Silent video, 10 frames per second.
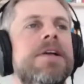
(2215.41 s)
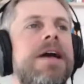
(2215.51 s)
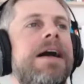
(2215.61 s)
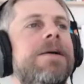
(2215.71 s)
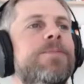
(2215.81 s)

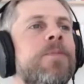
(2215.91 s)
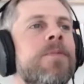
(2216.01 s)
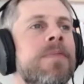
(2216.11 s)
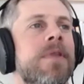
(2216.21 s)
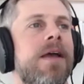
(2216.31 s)

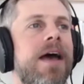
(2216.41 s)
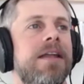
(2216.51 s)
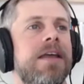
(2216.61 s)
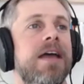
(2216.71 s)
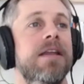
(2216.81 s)

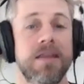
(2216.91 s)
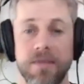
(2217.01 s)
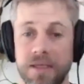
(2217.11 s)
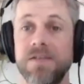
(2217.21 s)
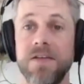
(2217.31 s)
And
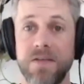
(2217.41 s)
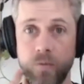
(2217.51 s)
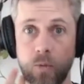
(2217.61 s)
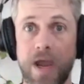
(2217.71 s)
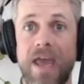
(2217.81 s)
this is
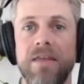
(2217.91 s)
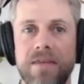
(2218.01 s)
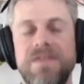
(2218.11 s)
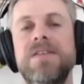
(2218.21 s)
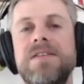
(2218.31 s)
where
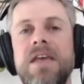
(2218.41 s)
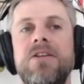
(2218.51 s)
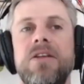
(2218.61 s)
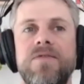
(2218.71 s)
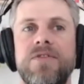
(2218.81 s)
this
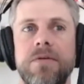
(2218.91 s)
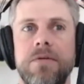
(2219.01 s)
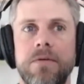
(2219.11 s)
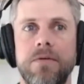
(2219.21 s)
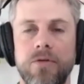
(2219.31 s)
executive's,
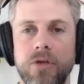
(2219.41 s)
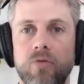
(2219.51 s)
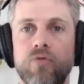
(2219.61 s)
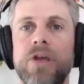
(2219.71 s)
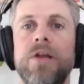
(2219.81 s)
you know,
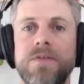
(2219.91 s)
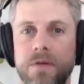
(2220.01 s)
real sort of